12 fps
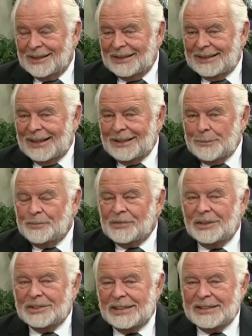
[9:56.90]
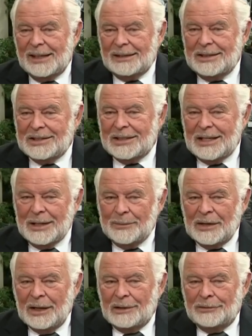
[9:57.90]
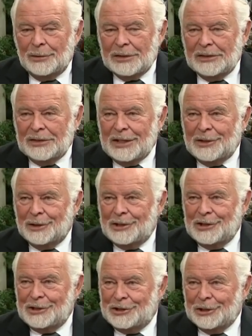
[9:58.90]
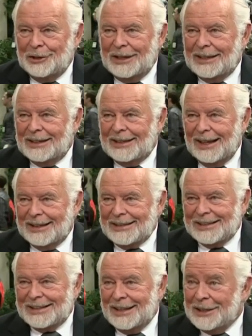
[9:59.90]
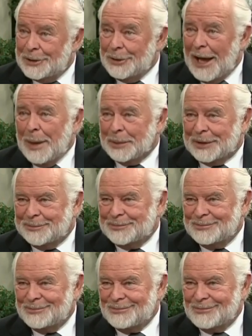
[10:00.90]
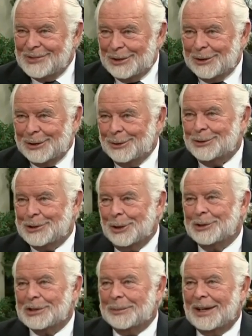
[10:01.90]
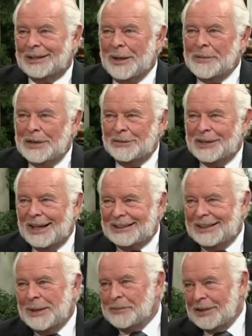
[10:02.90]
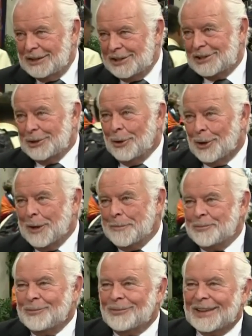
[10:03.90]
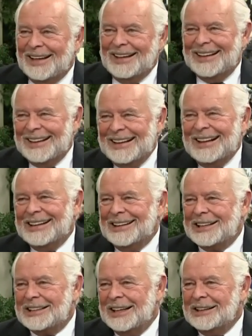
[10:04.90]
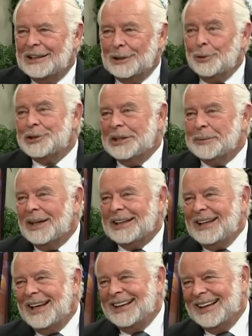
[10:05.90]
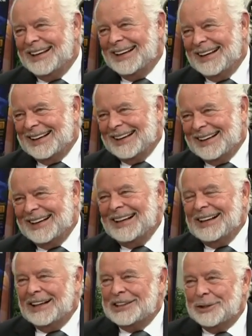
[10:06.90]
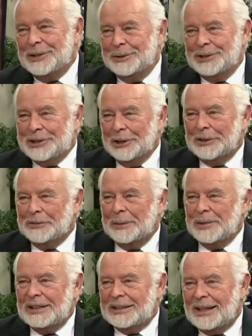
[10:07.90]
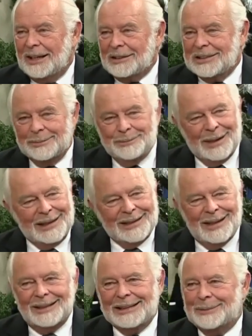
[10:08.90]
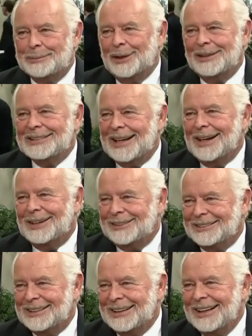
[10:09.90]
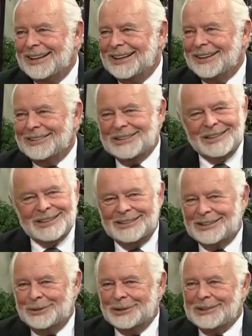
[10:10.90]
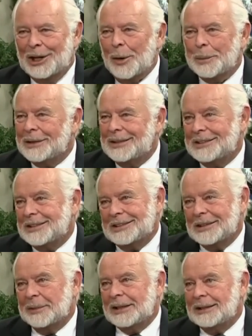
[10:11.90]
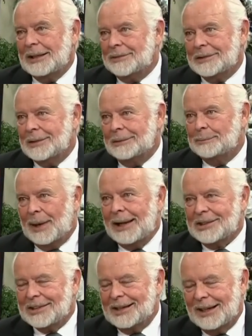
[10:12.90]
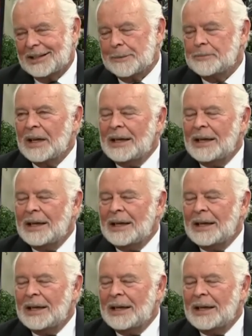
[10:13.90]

then there's a tendency for the thing you're insuring against to happen. You know, the old jokes about it. You've got the store that's losing money, and so you insure it for $1 million, and by golly, it burned down. You know, just couldn't help it. It just, somebody left a match, I guess.